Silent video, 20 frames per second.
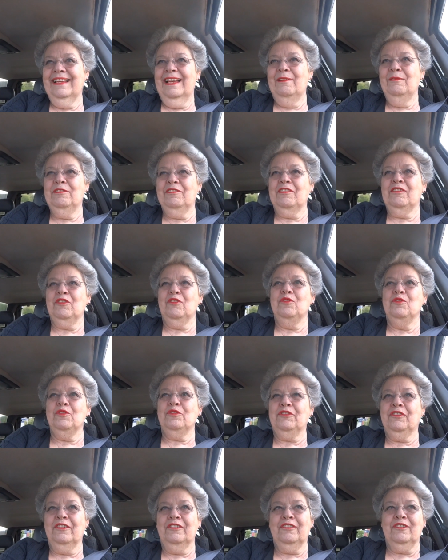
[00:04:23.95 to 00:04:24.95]
I was into
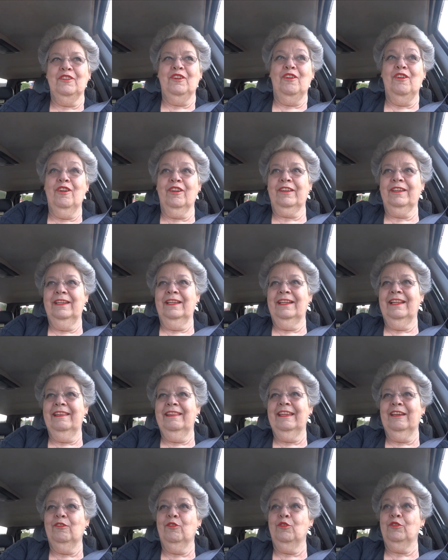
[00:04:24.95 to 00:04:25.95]
horses, not hockey, and I
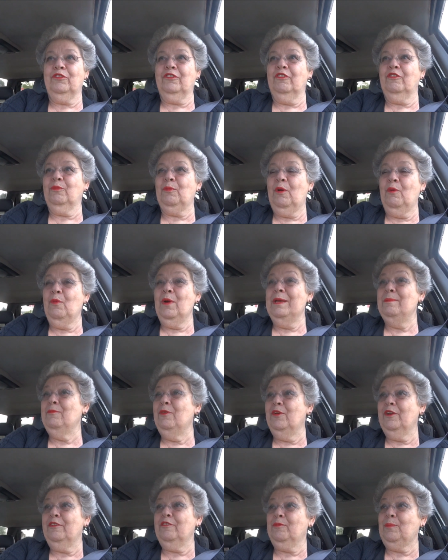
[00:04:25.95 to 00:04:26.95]
think horses were way
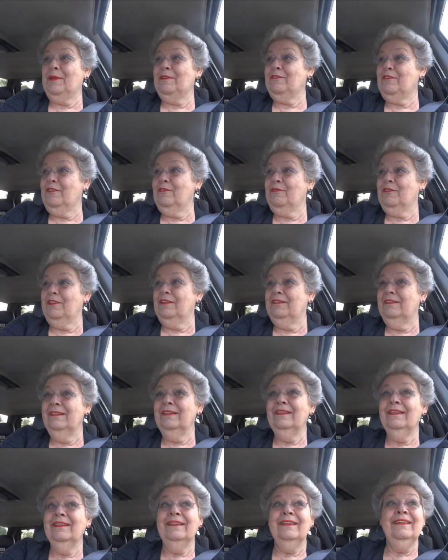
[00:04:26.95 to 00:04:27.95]
more expensive than
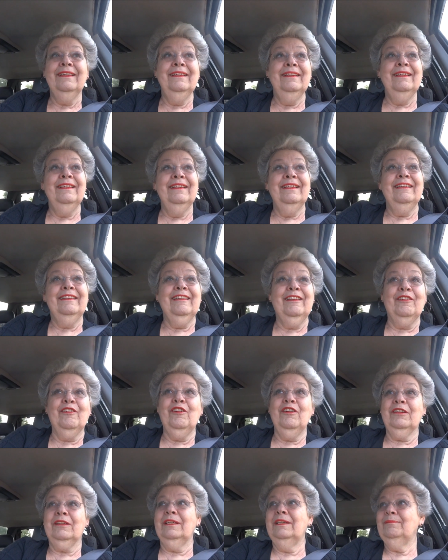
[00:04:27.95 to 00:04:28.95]
than
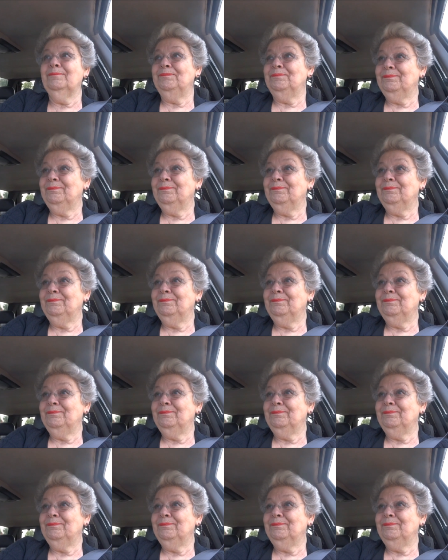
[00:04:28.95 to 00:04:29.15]
hockey.